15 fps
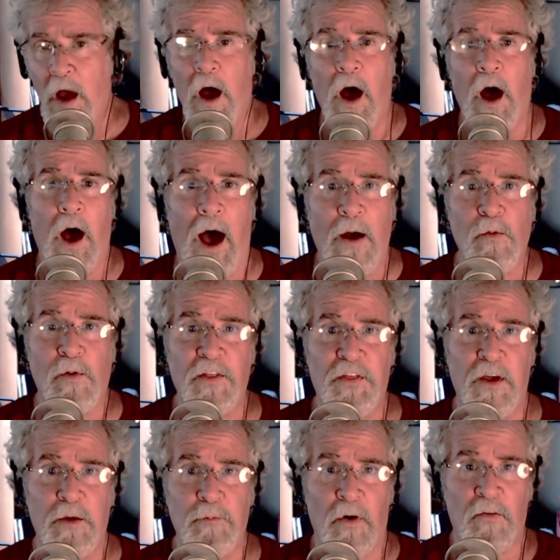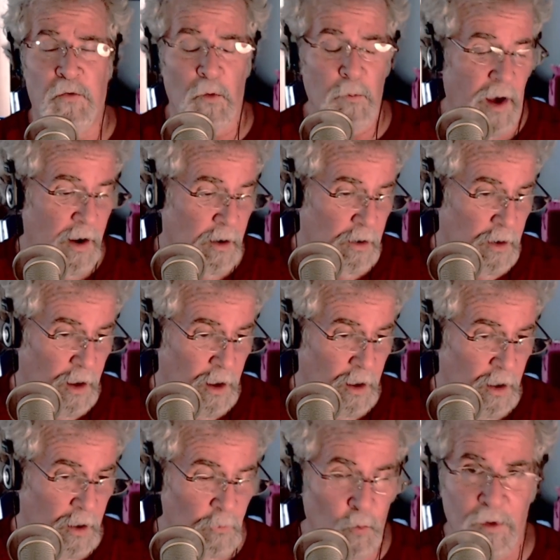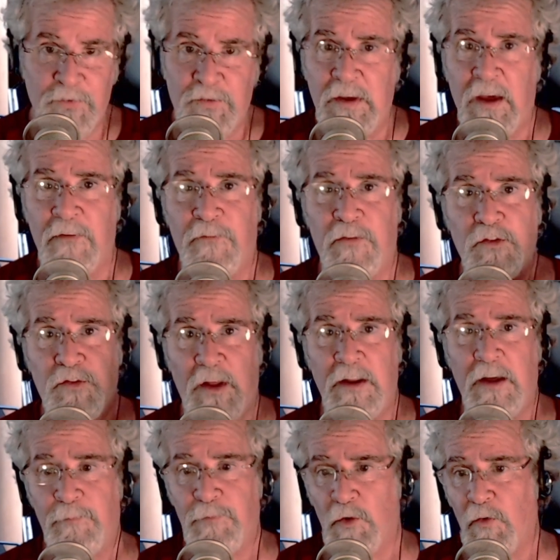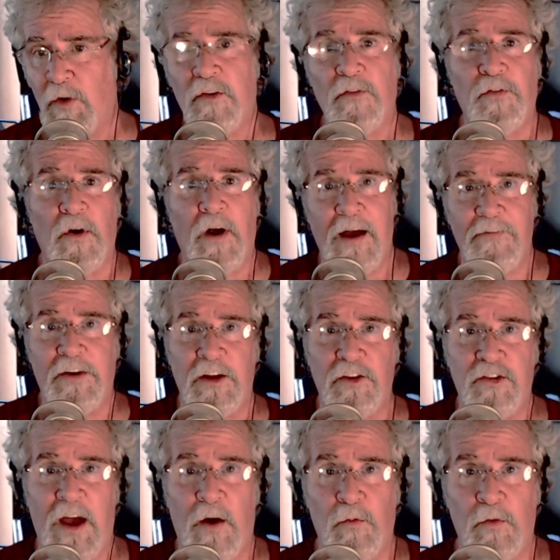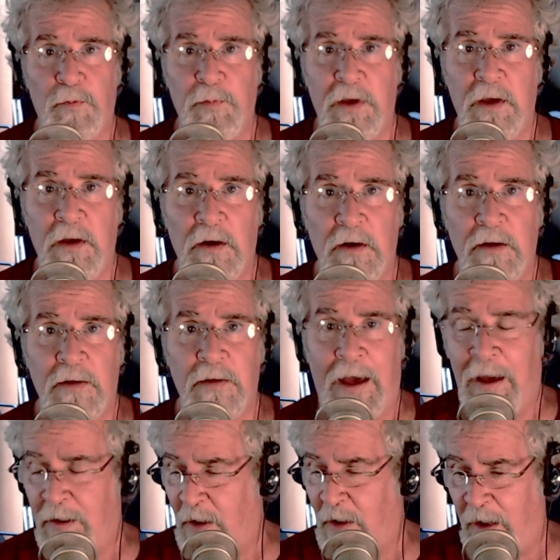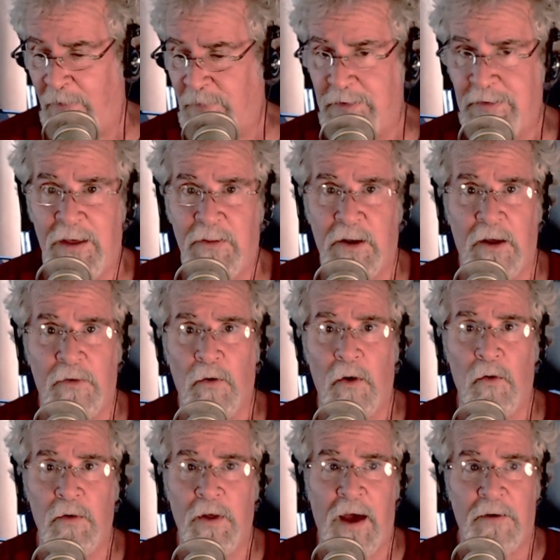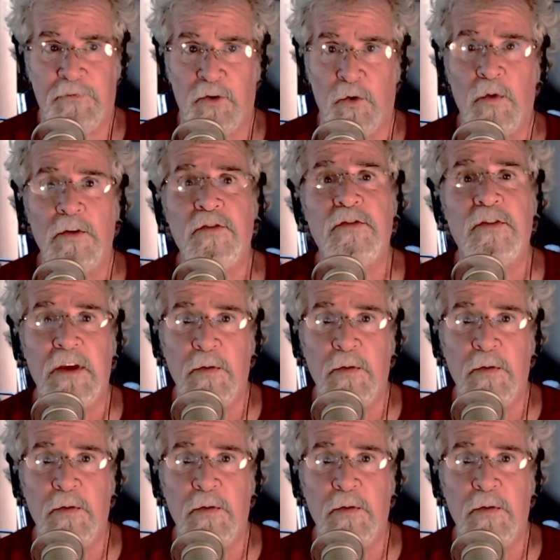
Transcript: I want to thank Mark Furmeyer once again for setting up the rental, for having a chat with me on the day that I rode afterwards to give me